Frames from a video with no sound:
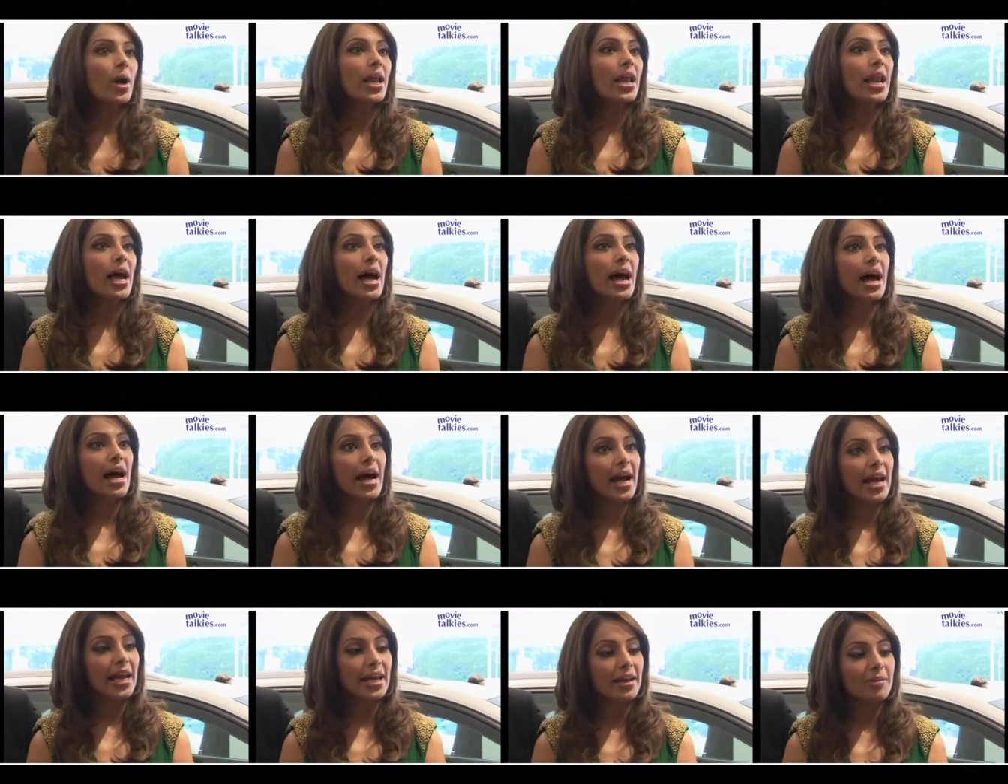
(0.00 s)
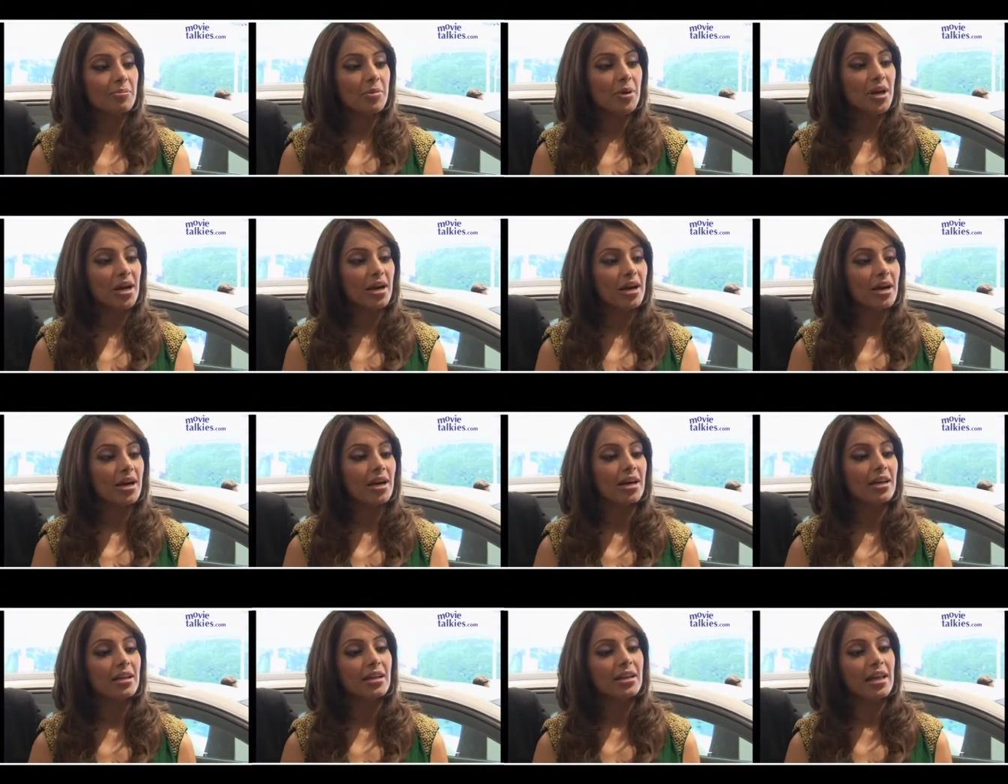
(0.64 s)
Well, I
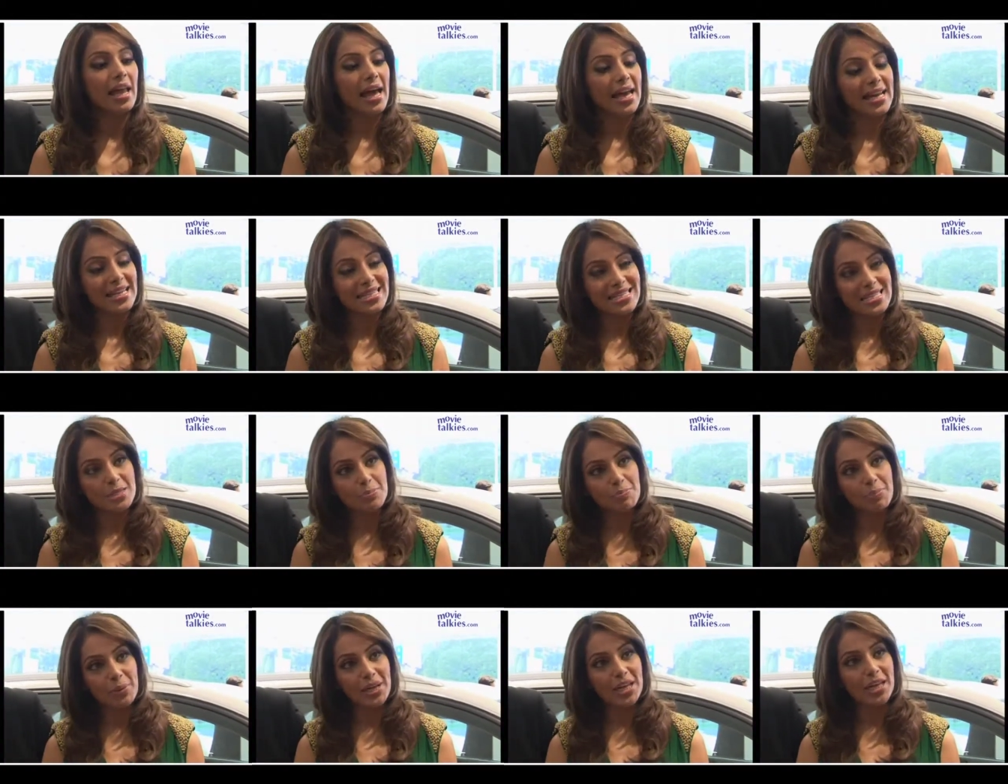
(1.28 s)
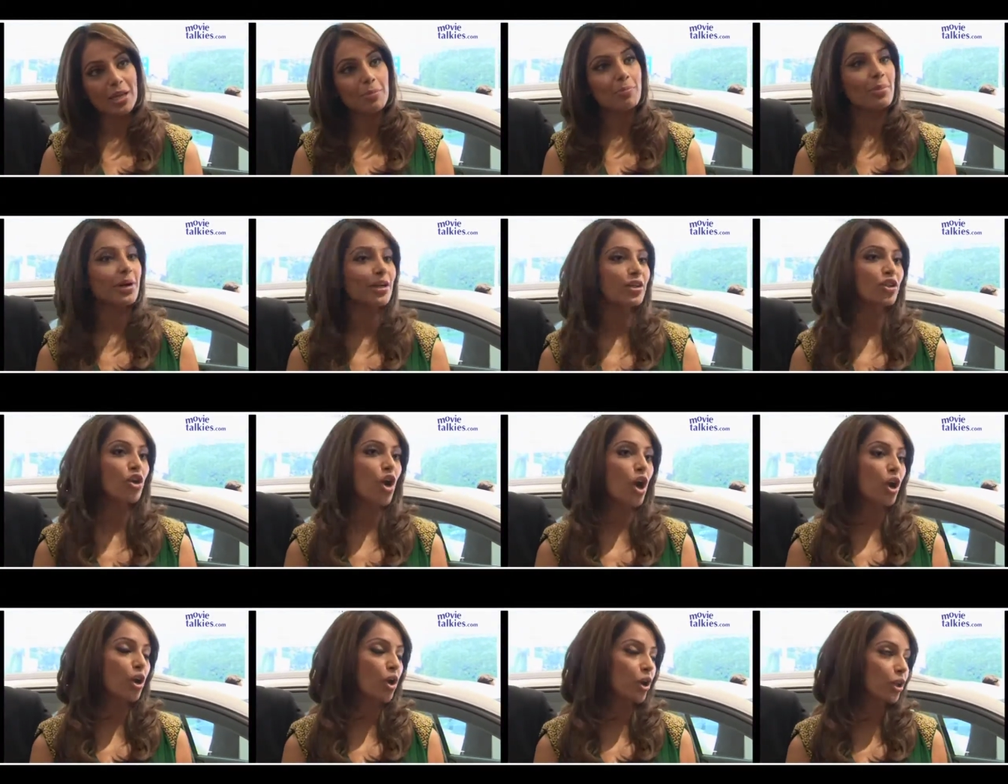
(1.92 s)
uh, like speed,
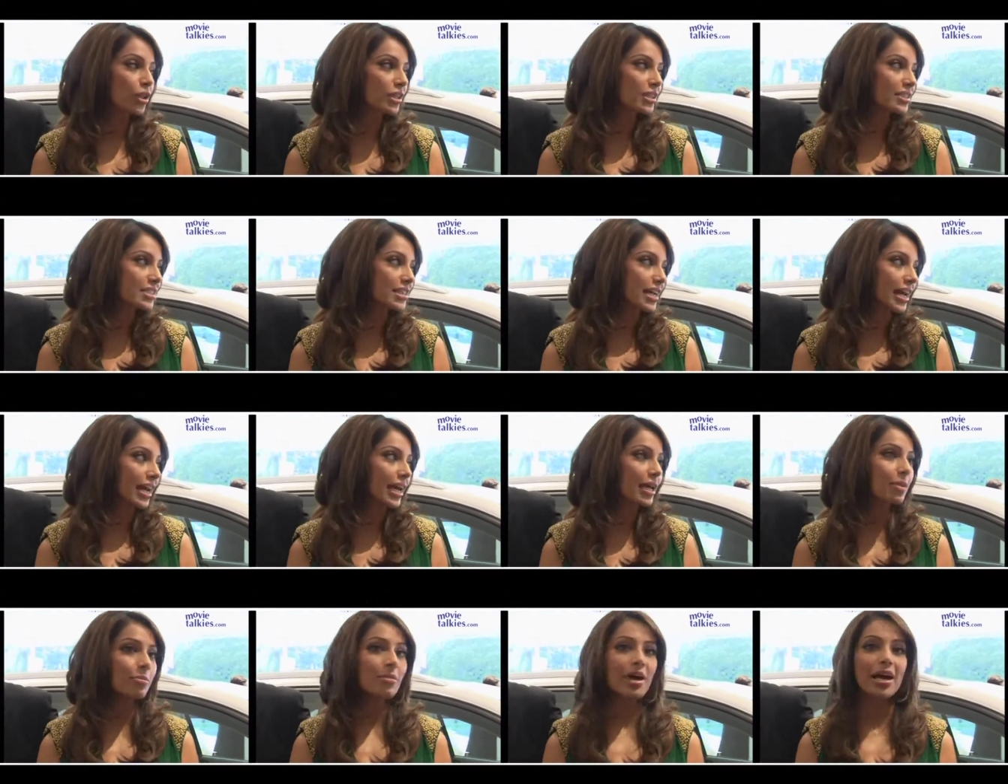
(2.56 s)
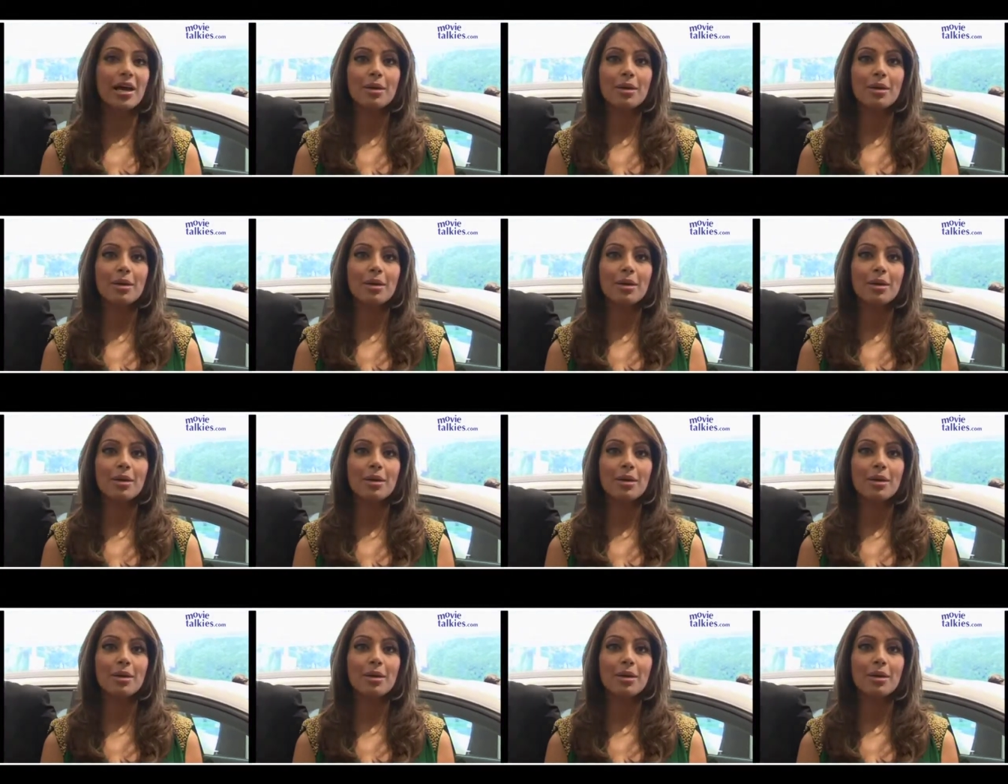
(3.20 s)
but not all the time.